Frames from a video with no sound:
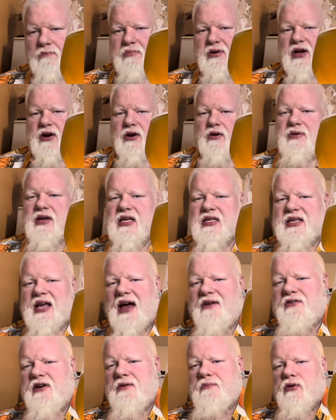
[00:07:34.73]
beer, because
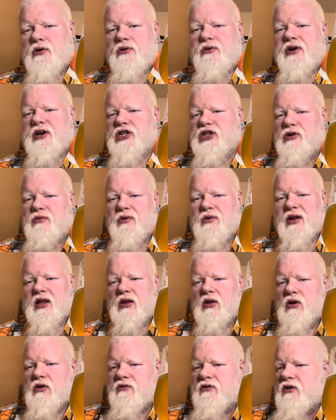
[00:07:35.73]
every brewery should really
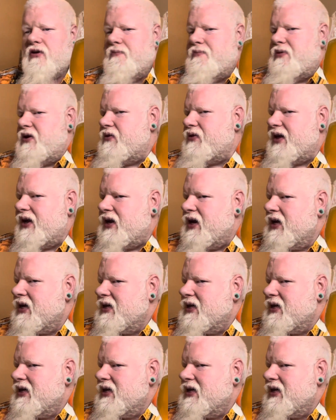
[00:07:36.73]
look for a beer that